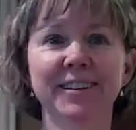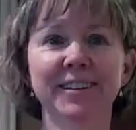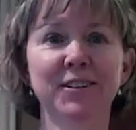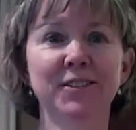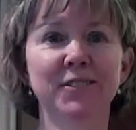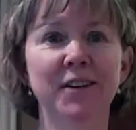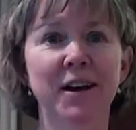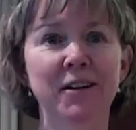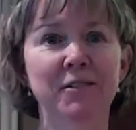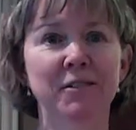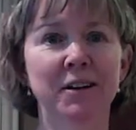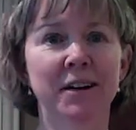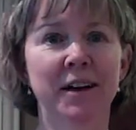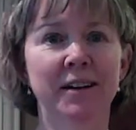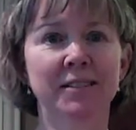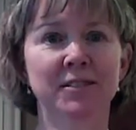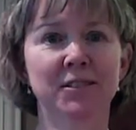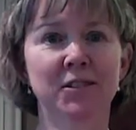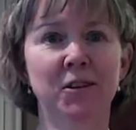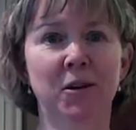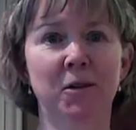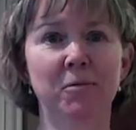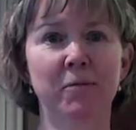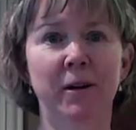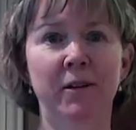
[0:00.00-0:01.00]
Right when I
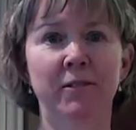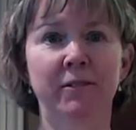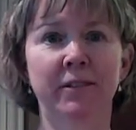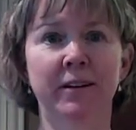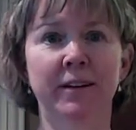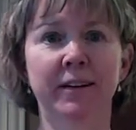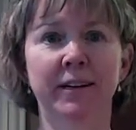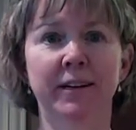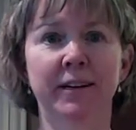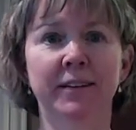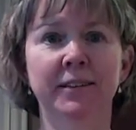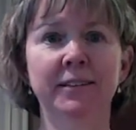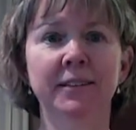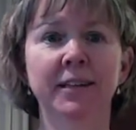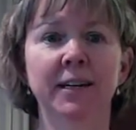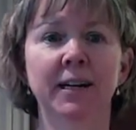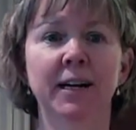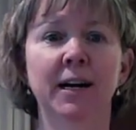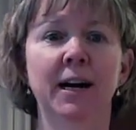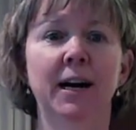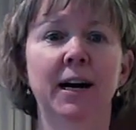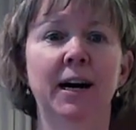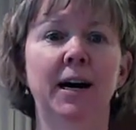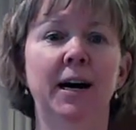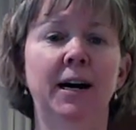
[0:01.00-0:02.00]
start my video.
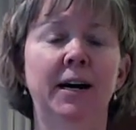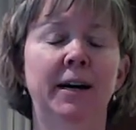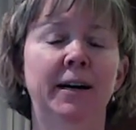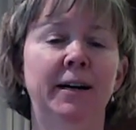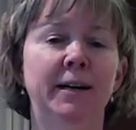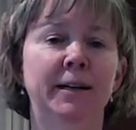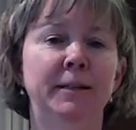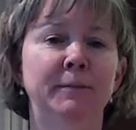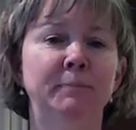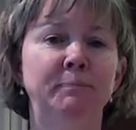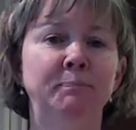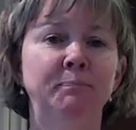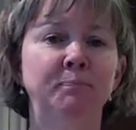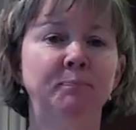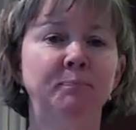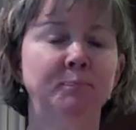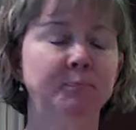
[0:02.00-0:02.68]
Yeah,